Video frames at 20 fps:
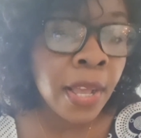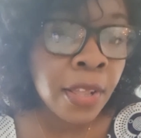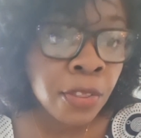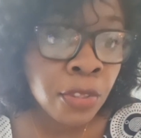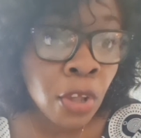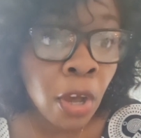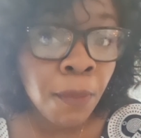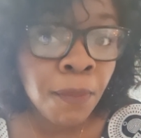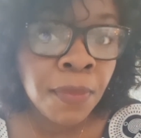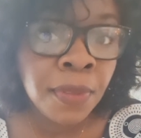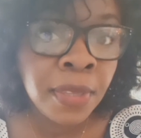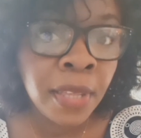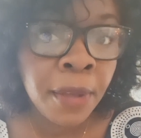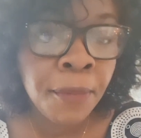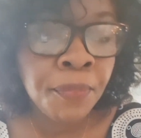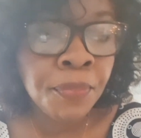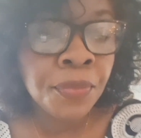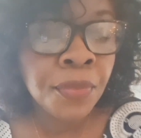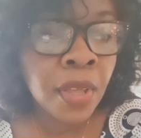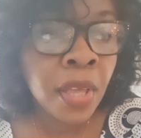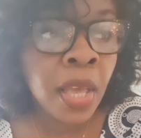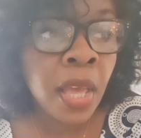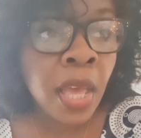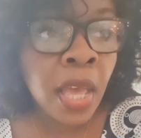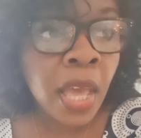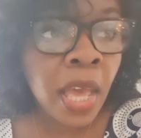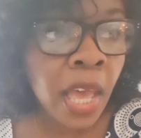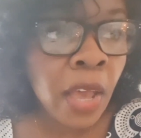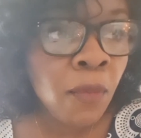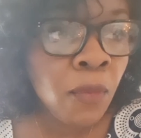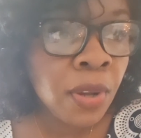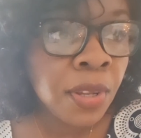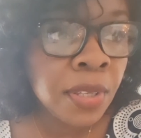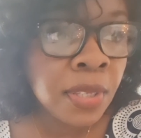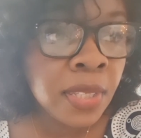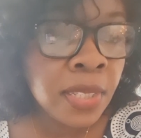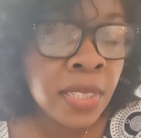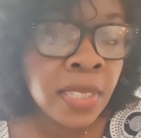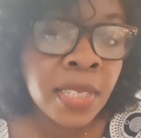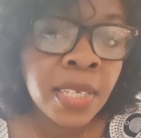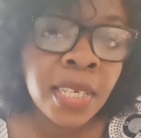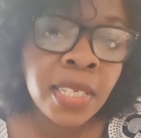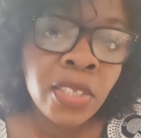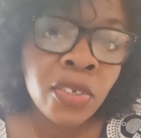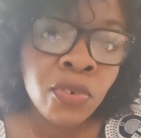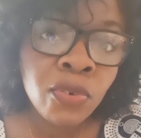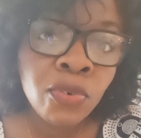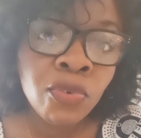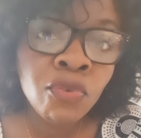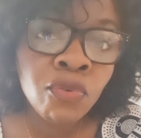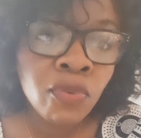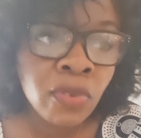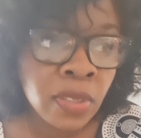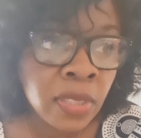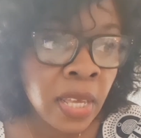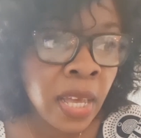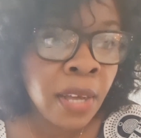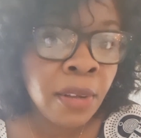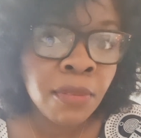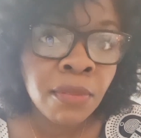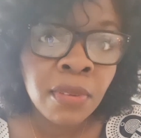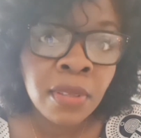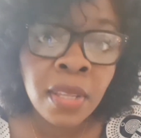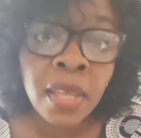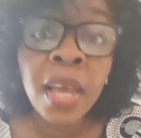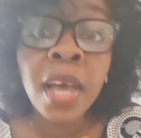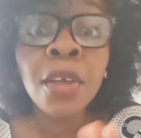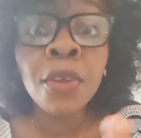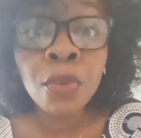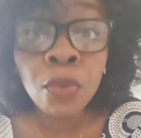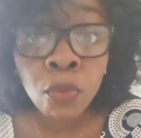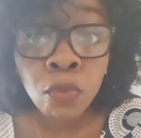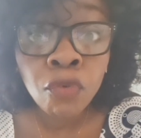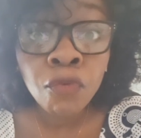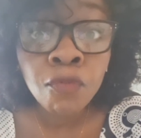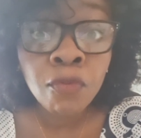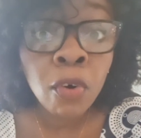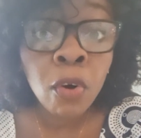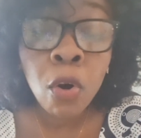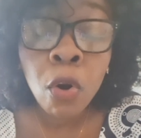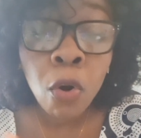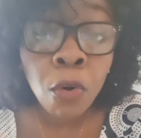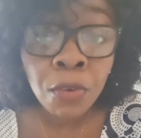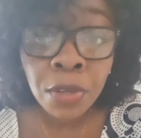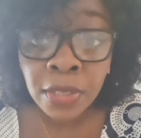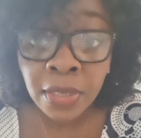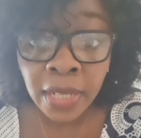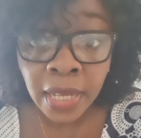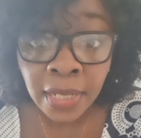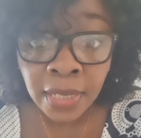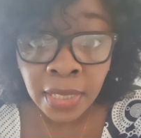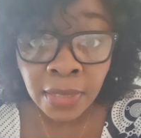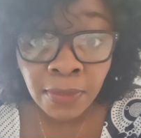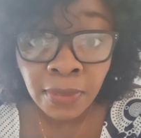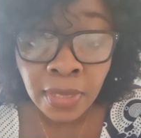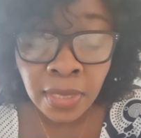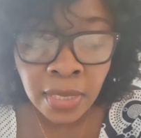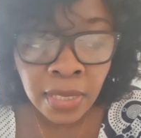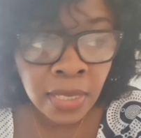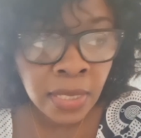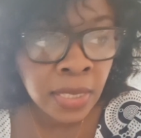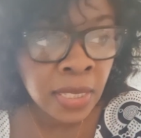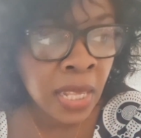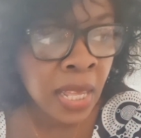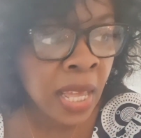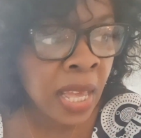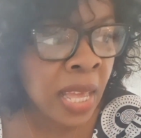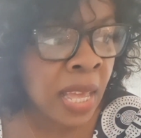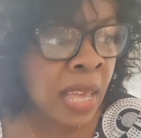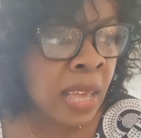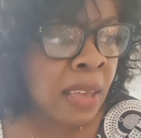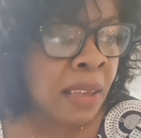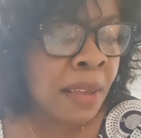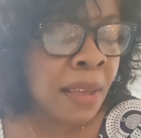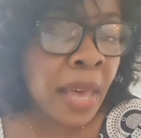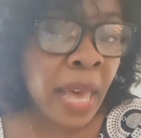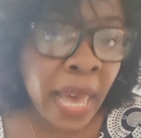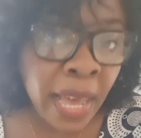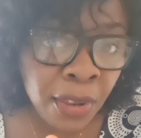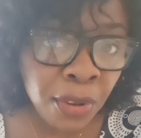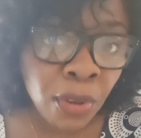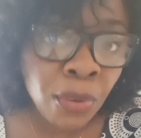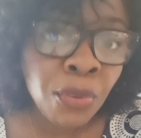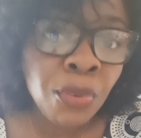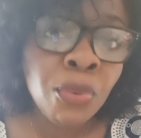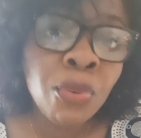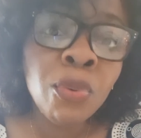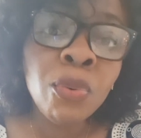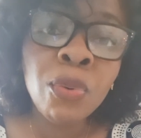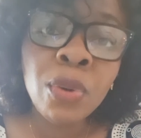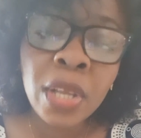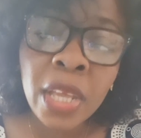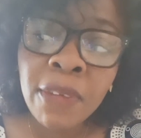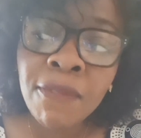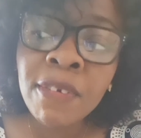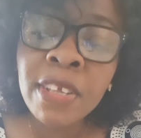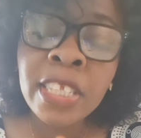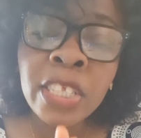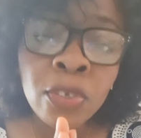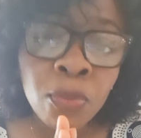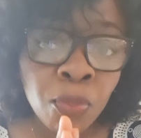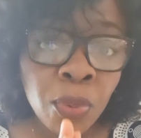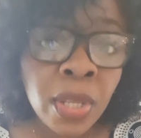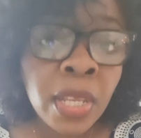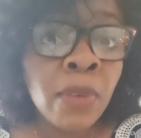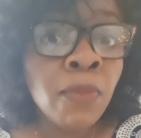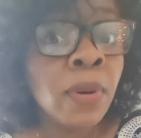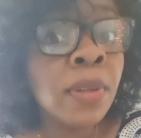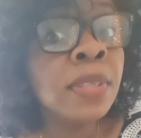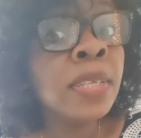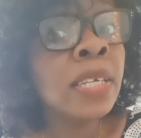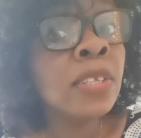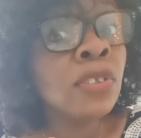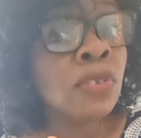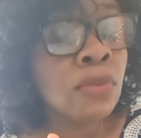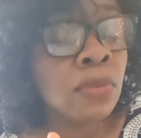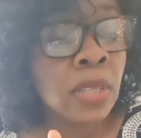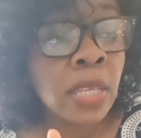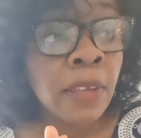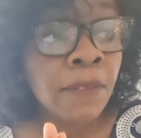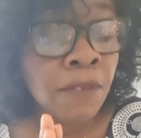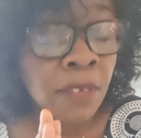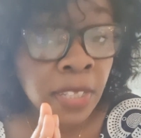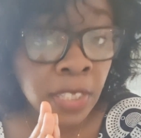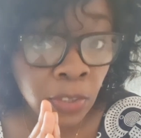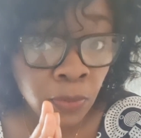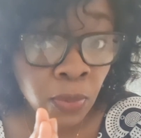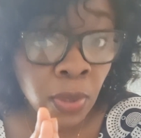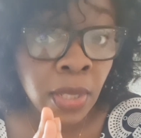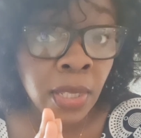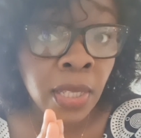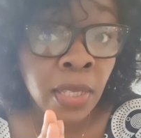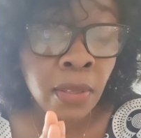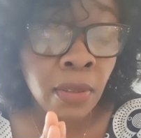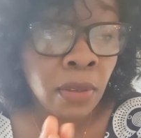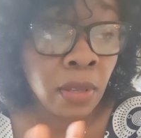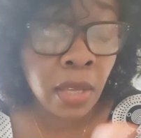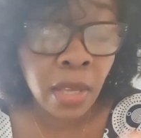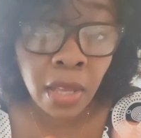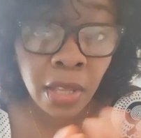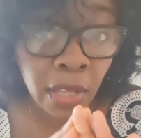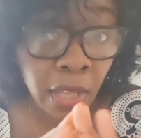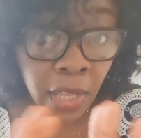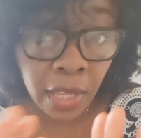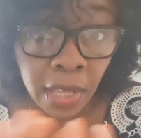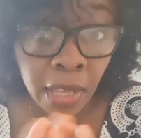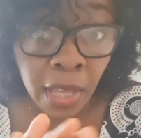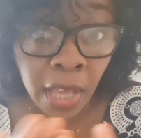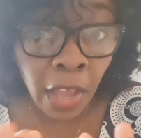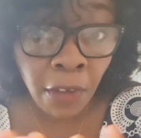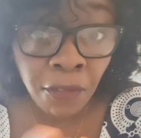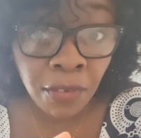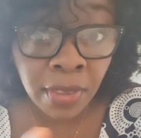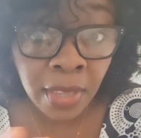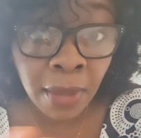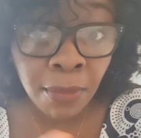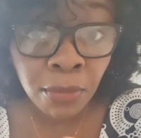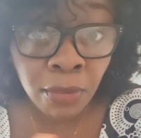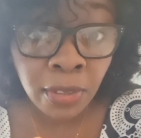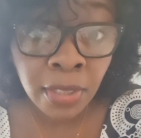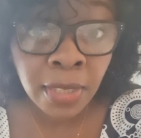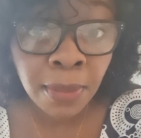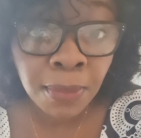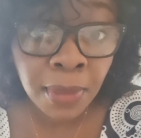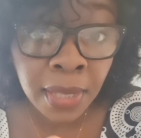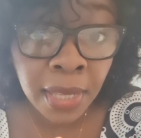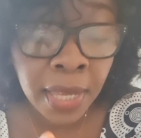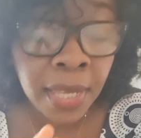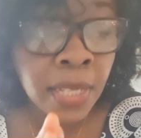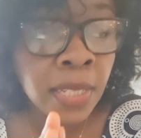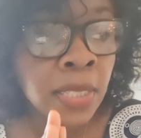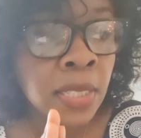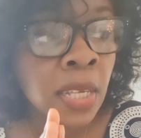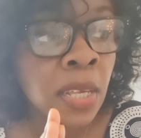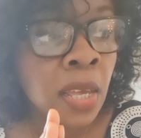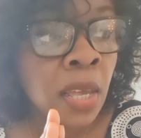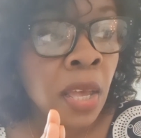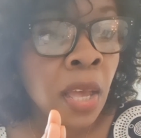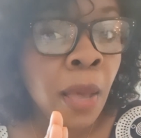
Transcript: adopt them and when these kids go to town they are used for all these activities i don't know if it's really what they if it's really every time the same case